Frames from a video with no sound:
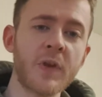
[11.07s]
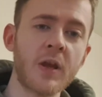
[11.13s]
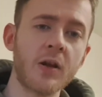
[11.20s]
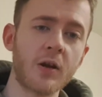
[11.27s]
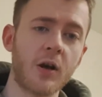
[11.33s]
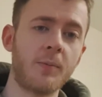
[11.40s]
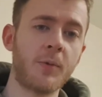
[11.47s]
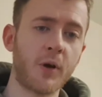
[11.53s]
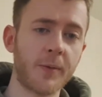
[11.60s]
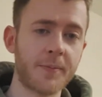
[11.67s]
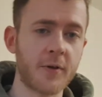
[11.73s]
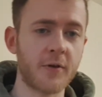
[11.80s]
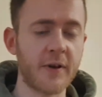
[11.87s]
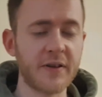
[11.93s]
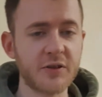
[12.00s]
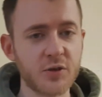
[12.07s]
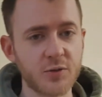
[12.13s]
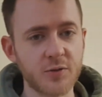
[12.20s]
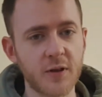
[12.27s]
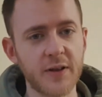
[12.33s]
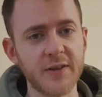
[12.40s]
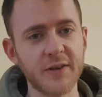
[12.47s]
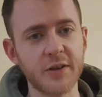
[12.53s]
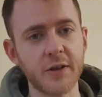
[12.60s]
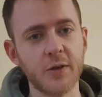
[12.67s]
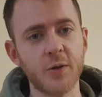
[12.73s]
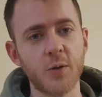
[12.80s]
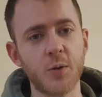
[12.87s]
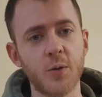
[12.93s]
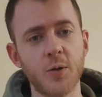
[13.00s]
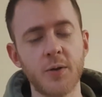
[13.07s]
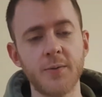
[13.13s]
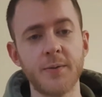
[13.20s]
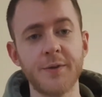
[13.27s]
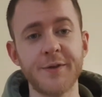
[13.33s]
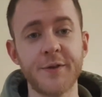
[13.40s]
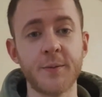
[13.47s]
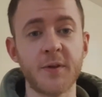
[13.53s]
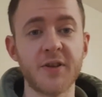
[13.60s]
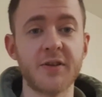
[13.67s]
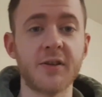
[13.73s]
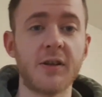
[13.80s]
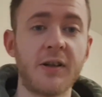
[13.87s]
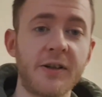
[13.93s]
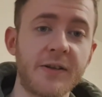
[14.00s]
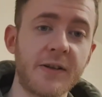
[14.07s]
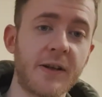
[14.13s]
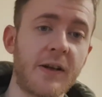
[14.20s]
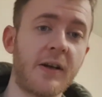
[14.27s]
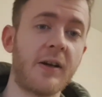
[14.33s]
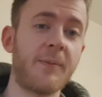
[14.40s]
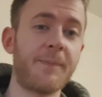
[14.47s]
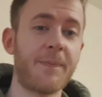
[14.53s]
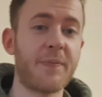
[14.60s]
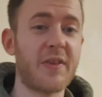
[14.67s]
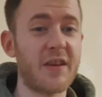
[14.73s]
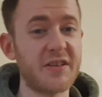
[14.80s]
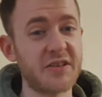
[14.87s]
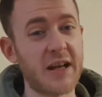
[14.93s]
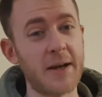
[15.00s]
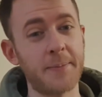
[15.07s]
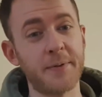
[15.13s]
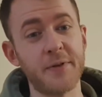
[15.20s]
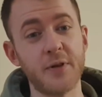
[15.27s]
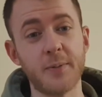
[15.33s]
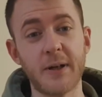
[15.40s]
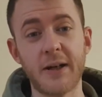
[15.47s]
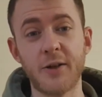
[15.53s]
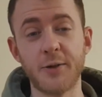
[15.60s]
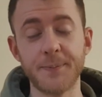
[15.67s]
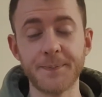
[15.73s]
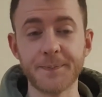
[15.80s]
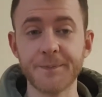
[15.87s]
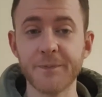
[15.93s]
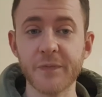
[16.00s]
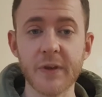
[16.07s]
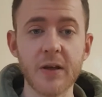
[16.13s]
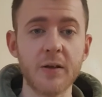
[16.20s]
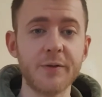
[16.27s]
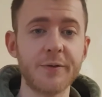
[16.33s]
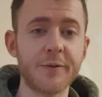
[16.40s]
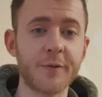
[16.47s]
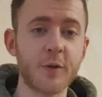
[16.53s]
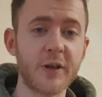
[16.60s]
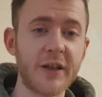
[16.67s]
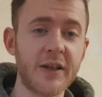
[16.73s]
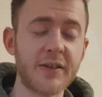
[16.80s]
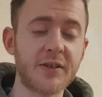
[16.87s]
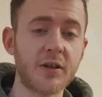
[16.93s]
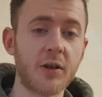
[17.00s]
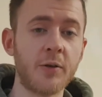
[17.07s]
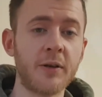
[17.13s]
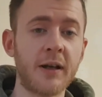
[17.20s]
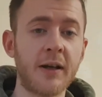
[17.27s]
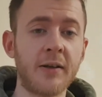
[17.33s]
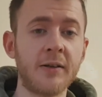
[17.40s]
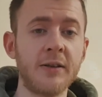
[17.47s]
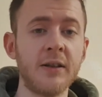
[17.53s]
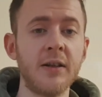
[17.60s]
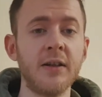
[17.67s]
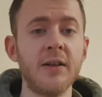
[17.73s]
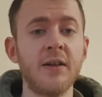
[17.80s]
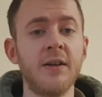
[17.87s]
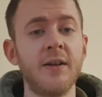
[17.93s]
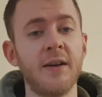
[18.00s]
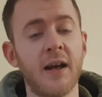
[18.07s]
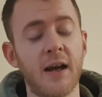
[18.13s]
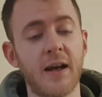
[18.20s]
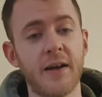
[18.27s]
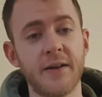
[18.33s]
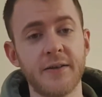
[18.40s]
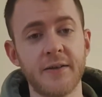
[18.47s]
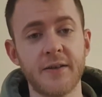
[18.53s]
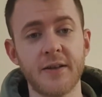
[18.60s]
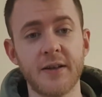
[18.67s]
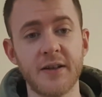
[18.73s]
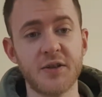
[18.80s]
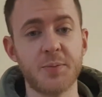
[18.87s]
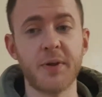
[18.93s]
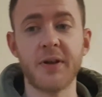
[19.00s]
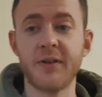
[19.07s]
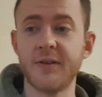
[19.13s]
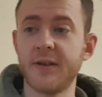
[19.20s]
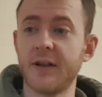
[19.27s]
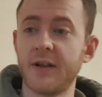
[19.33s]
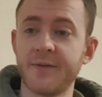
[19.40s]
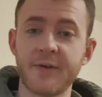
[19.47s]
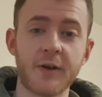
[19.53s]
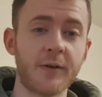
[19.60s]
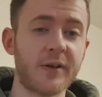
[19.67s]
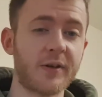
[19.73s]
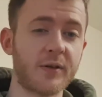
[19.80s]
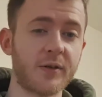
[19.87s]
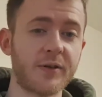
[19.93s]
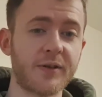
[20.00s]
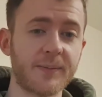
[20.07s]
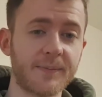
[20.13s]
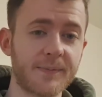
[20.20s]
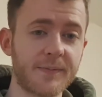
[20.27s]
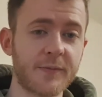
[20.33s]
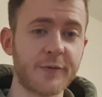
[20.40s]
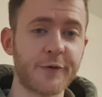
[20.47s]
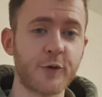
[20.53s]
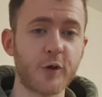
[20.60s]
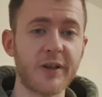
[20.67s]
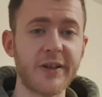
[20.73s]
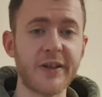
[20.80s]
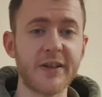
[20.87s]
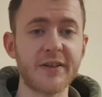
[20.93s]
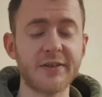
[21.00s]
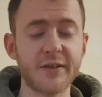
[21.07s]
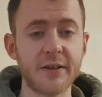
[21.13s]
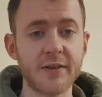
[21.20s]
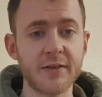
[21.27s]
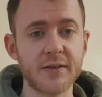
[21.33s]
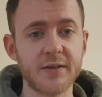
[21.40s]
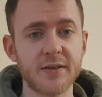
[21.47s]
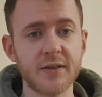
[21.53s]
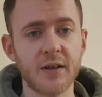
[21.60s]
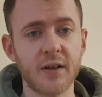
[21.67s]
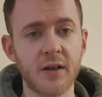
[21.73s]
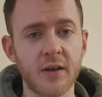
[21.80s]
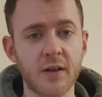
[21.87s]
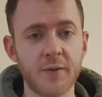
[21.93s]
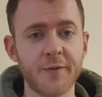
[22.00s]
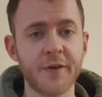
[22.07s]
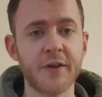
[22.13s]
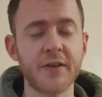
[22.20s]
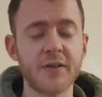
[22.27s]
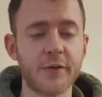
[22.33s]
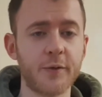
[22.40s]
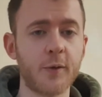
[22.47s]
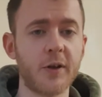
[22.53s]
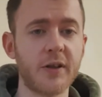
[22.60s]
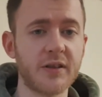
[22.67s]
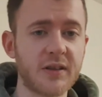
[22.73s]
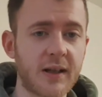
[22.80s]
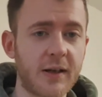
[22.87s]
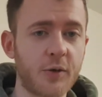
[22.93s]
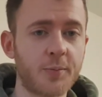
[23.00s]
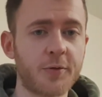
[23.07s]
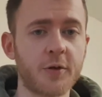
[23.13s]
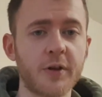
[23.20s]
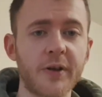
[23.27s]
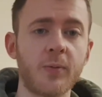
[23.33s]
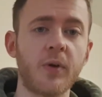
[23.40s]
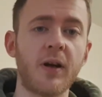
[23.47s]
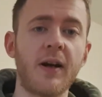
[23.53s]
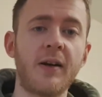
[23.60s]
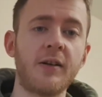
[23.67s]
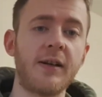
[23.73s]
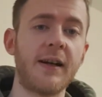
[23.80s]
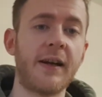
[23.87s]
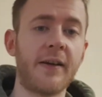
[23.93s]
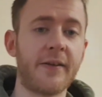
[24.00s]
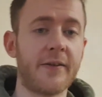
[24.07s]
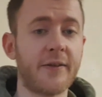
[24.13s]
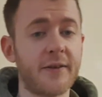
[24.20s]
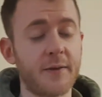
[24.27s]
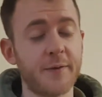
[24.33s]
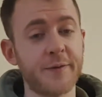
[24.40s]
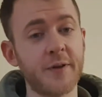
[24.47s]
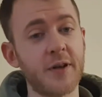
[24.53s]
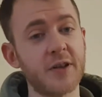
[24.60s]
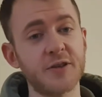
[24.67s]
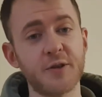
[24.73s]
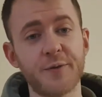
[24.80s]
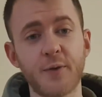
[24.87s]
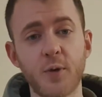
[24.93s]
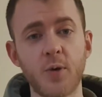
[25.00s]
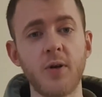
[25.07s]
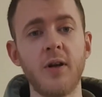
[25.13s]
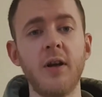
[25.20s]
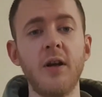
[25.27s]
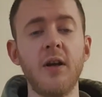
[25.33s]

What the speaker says: got my parental rights in court for my son. This happened about 3 years ago now, and it's been a very good 3 years since. Things have worked out pretty well, and first of all,